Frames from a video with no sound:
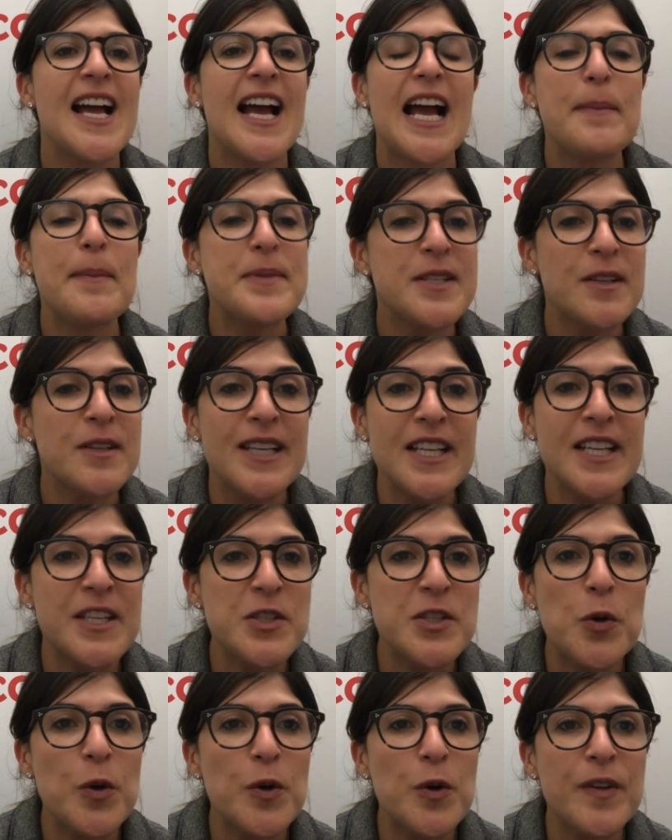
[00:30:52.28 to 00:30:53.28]
Absolutely
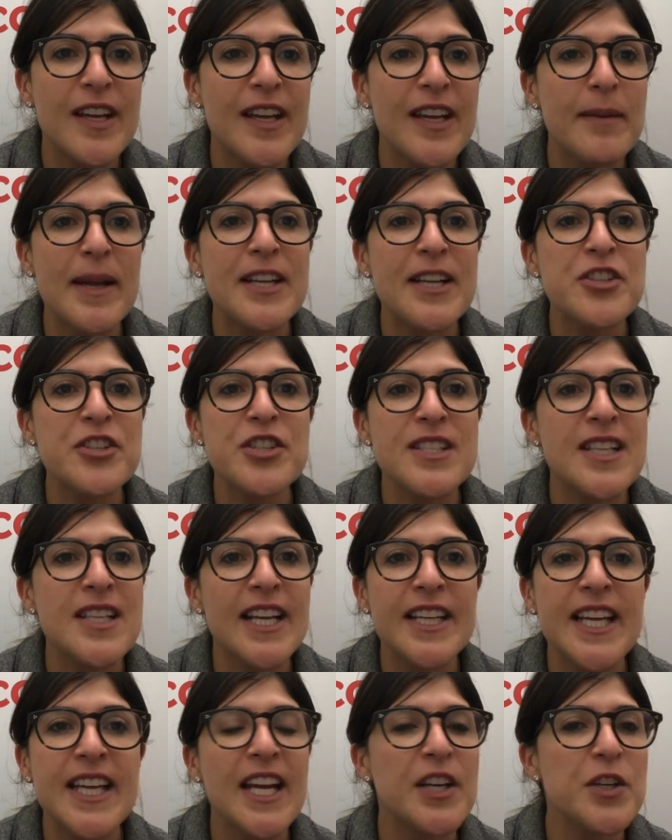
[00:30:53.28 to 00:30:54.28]
adore them, and she's
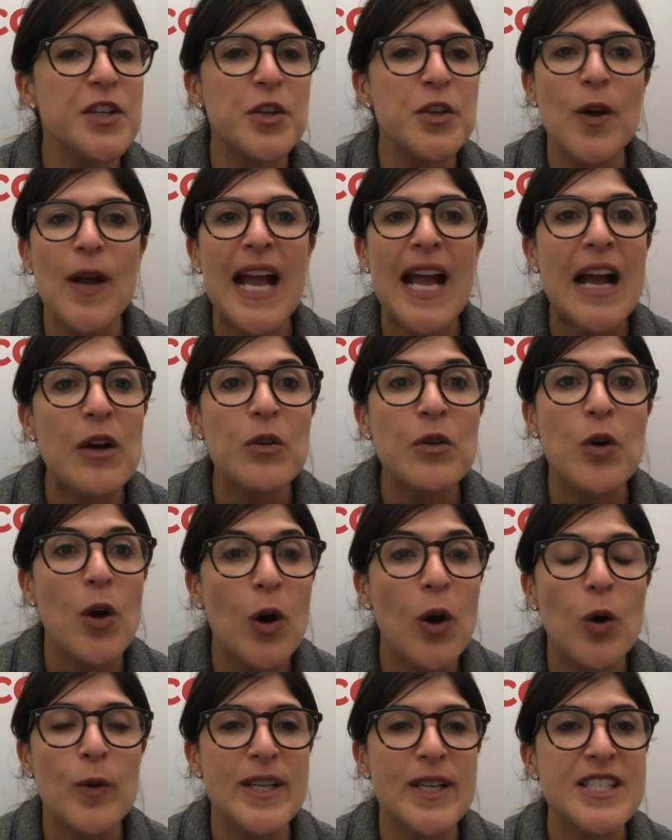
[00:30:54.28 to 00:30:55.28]
like, our
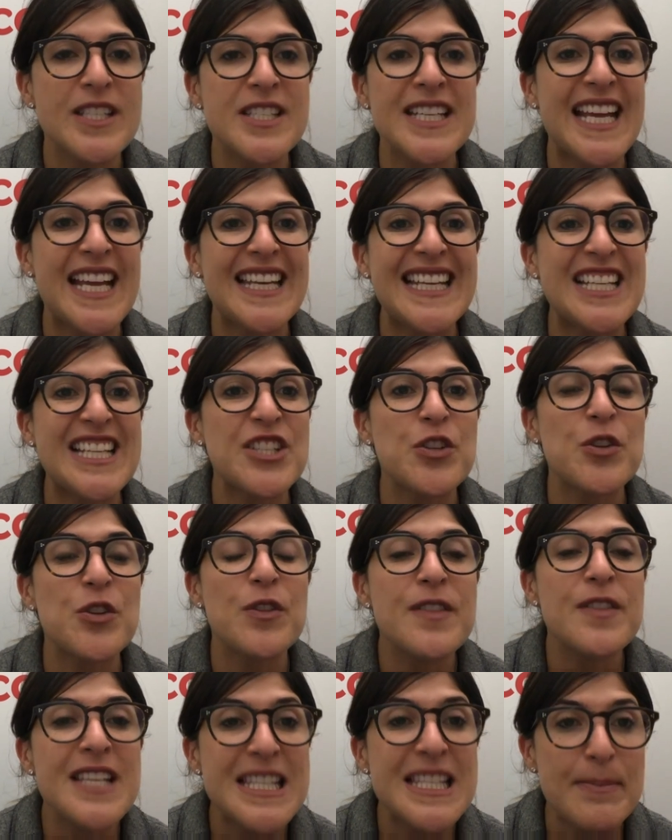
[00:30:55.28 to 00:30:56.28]
goal is to get into
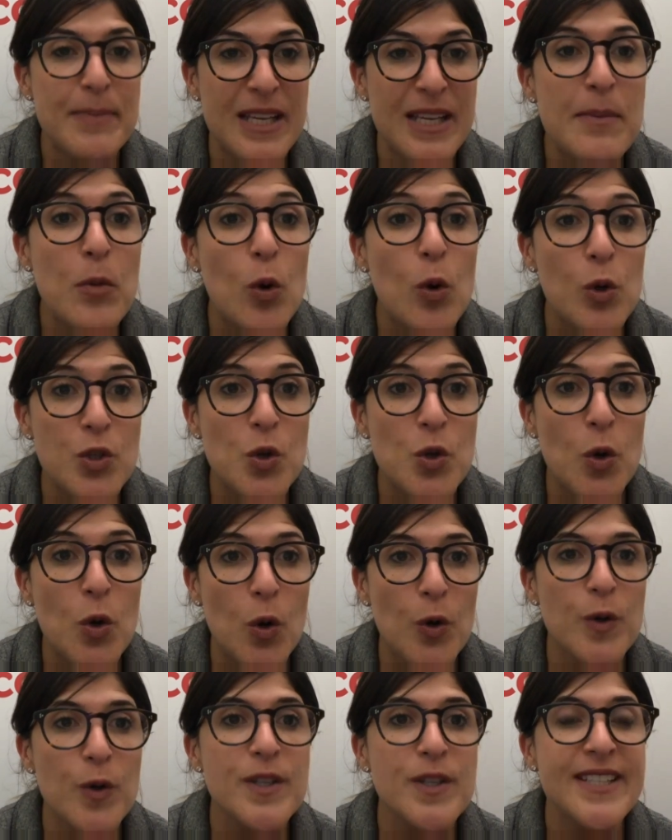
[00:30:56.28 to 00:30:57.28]
this many more
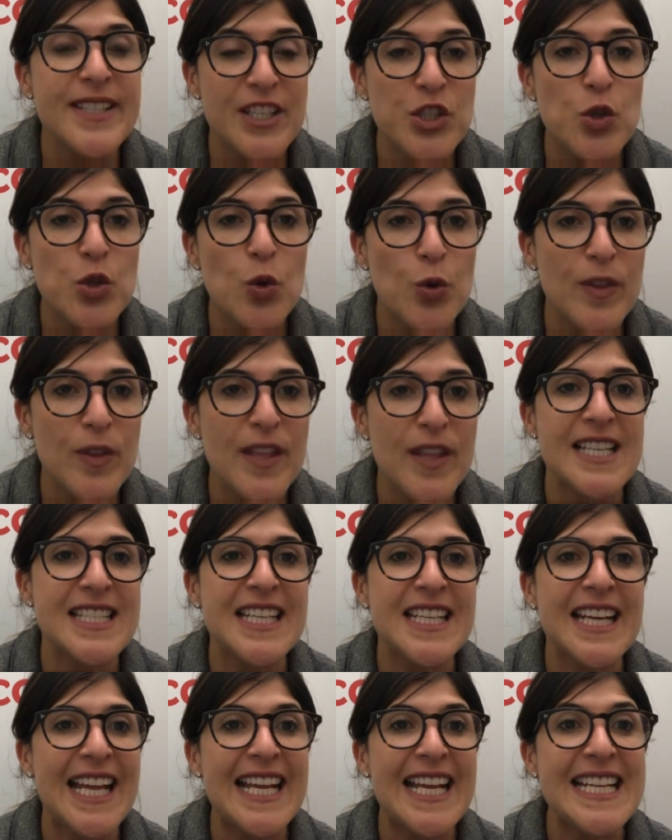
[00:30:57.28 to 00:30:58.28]
doors in
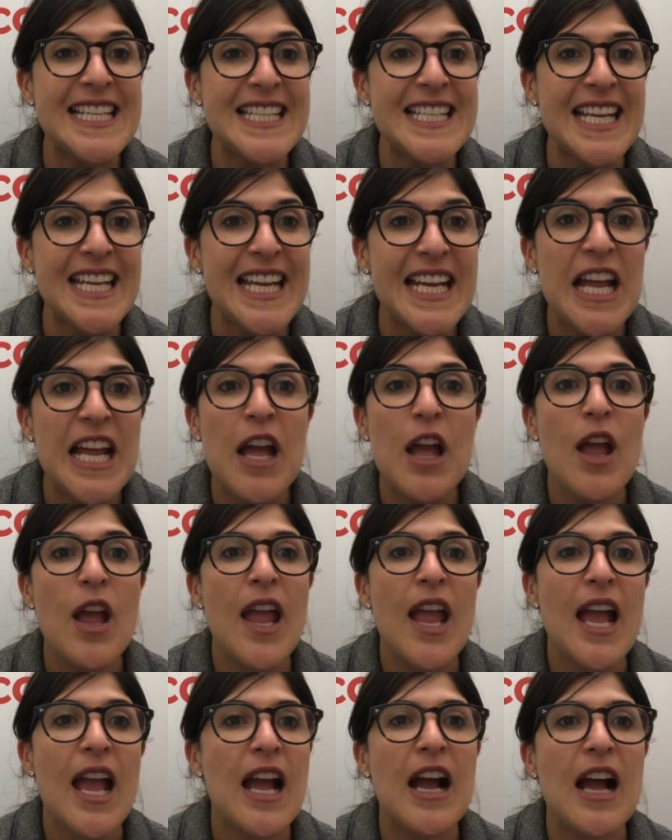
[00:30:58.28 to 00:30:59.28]
2018.
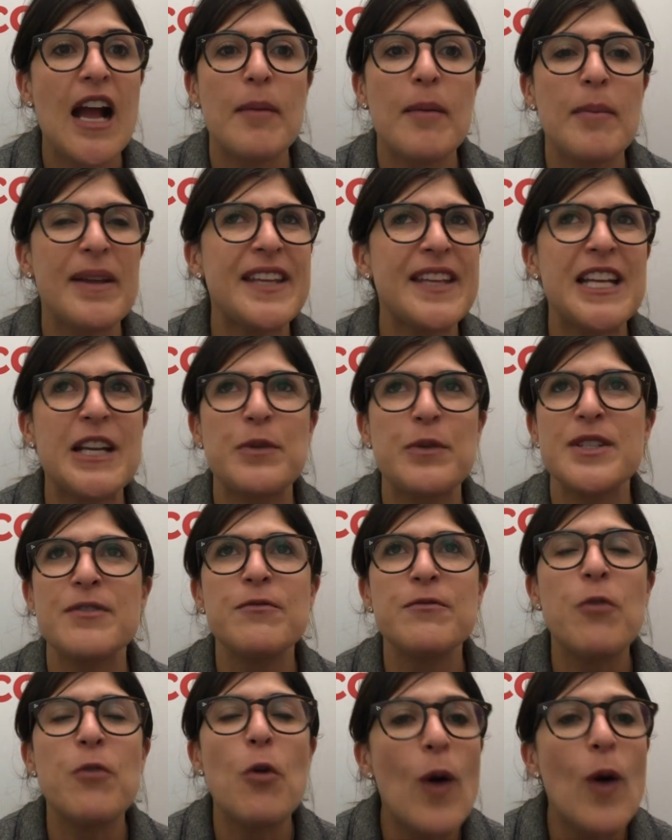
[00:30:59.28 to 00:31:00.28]
I think it was
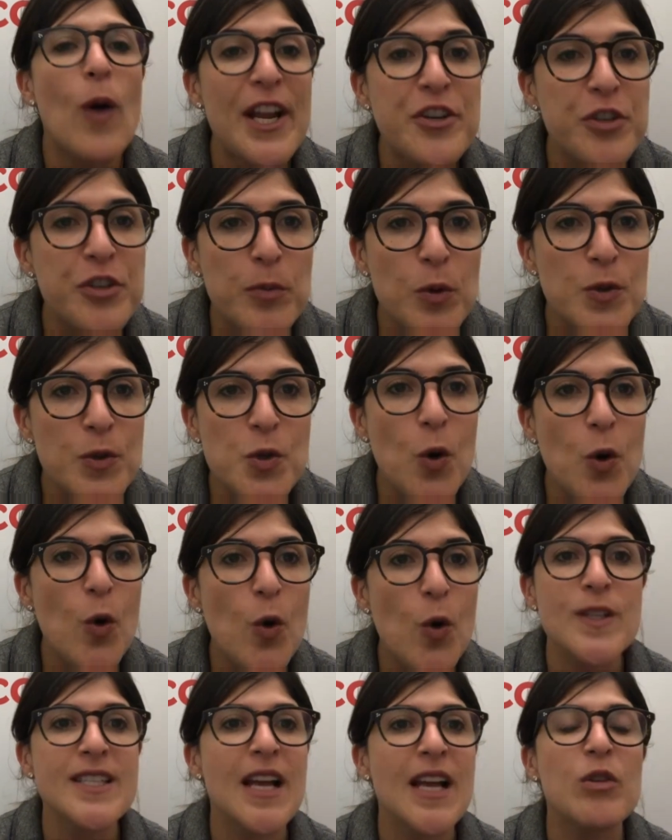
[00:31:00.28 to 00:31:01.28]
400 more
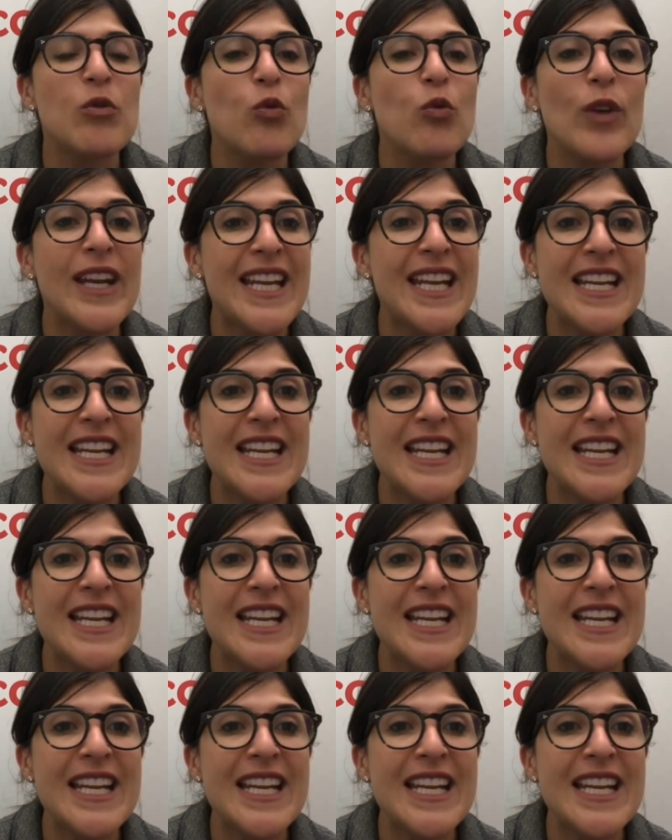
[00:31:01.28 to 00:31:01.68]
doors, and it's